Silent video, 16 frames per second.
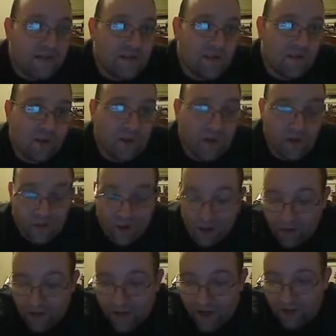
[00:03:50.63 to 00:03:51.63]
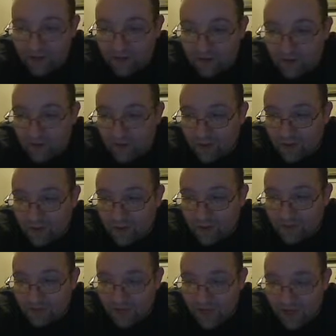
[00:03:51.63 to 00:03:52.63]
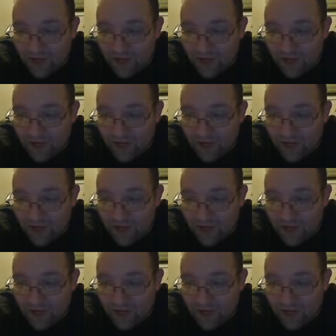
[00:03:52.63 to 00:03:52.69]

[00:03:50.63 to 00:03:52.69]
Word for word: So anyway, we had to, uh,